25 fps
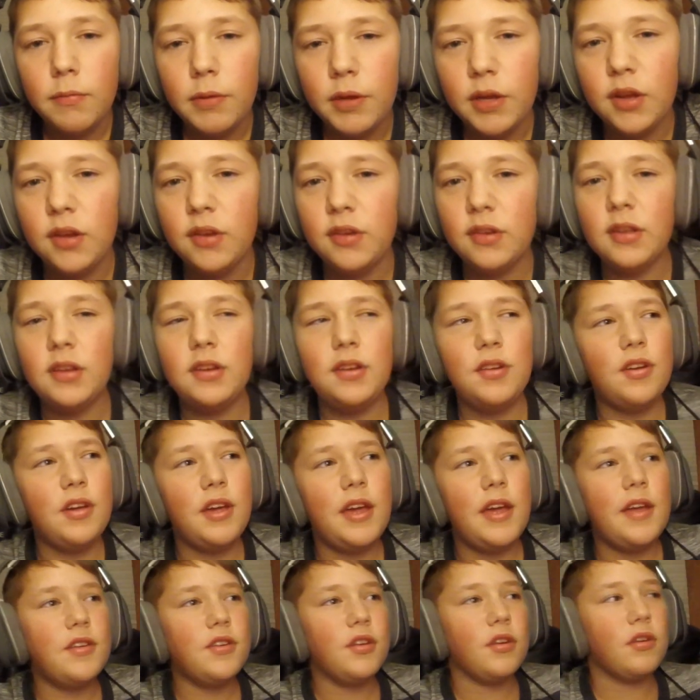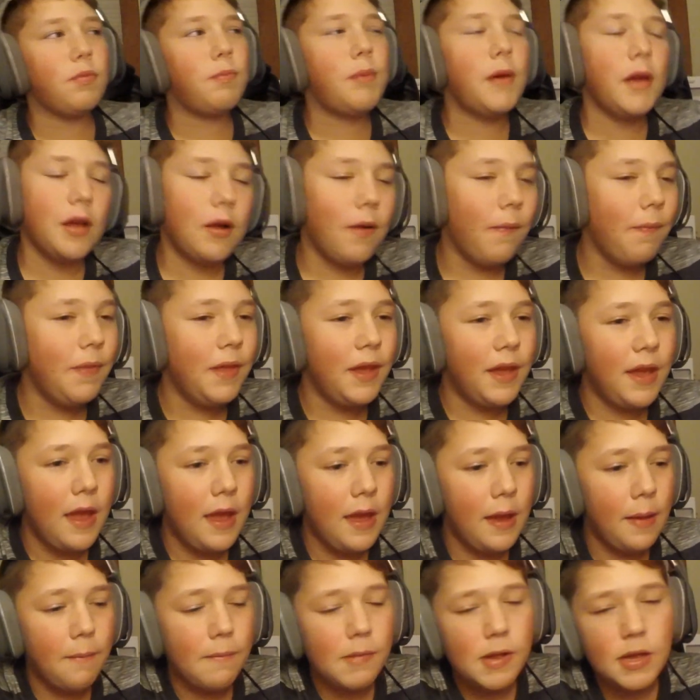because you can't just pick up the
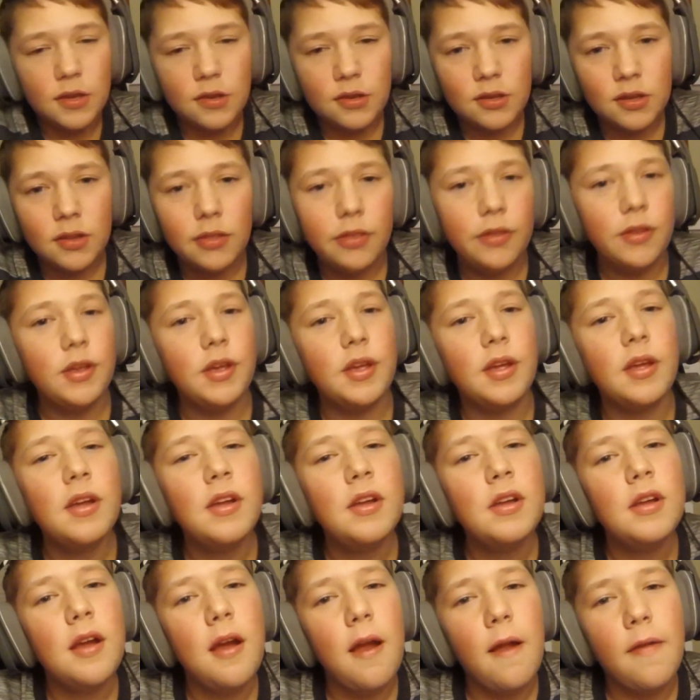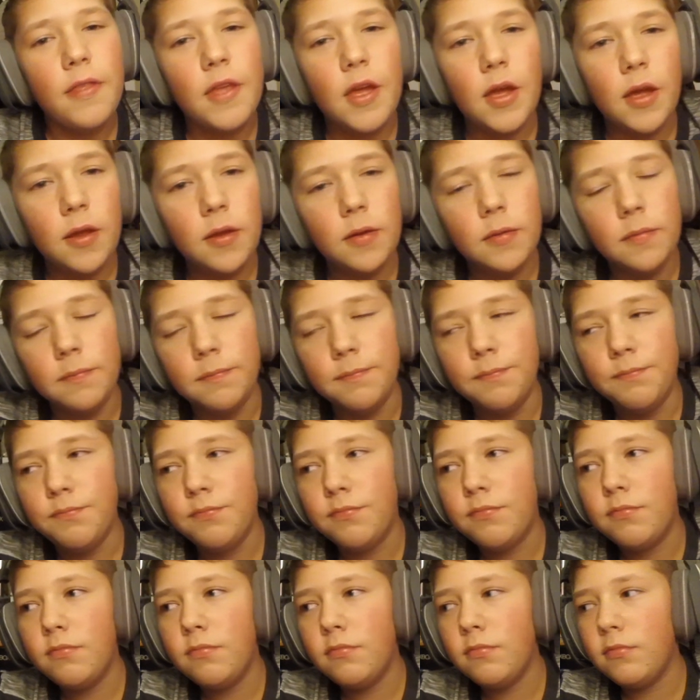game instantly and then
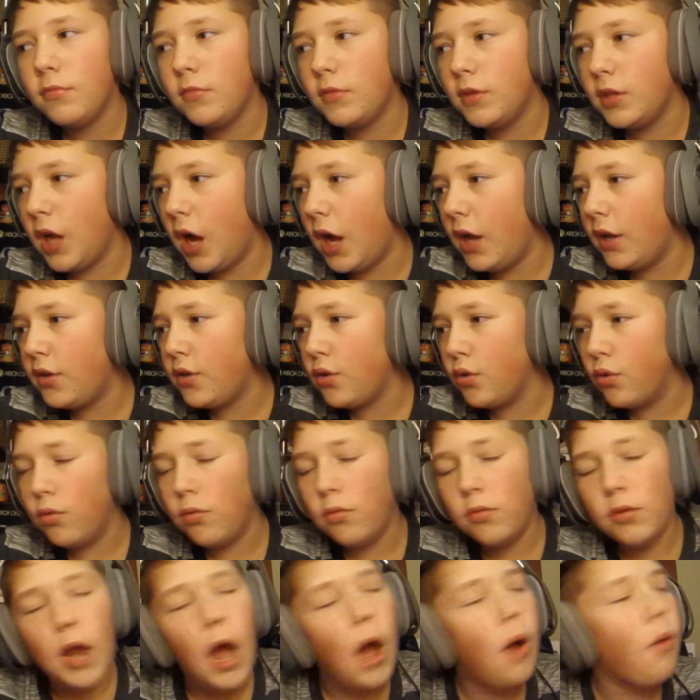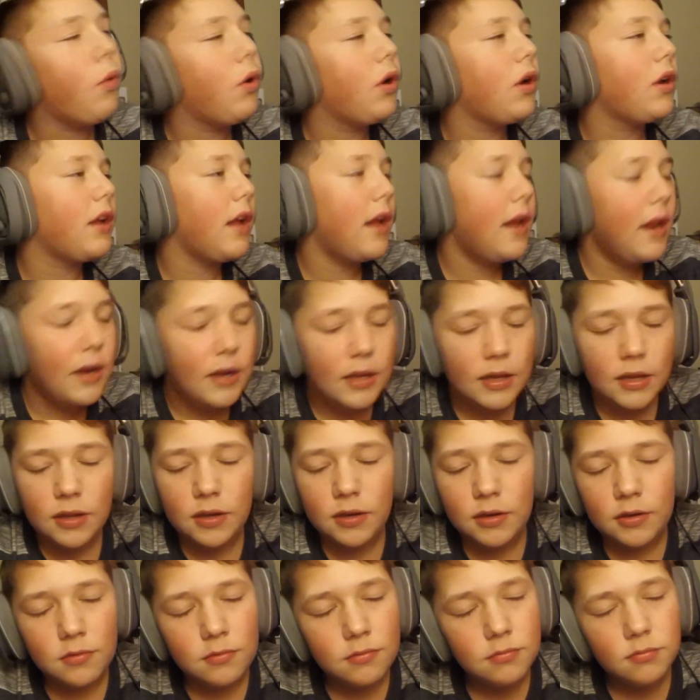not do not work
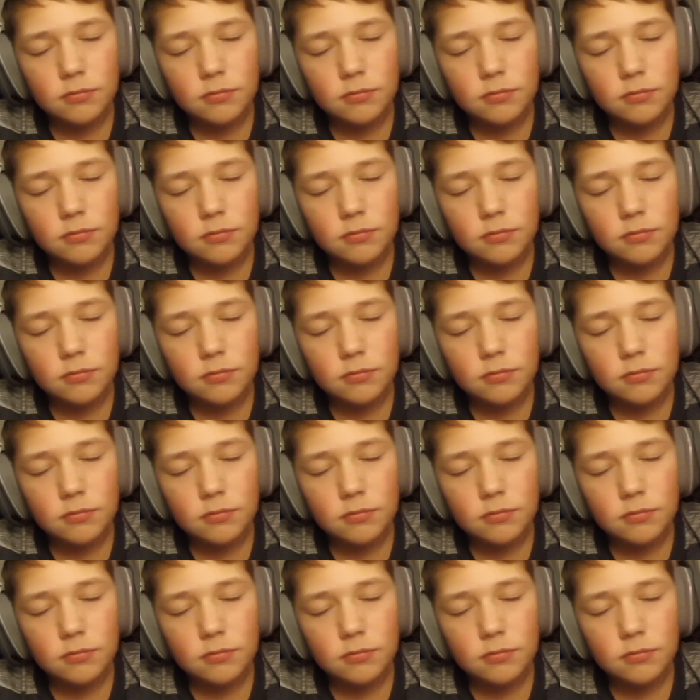any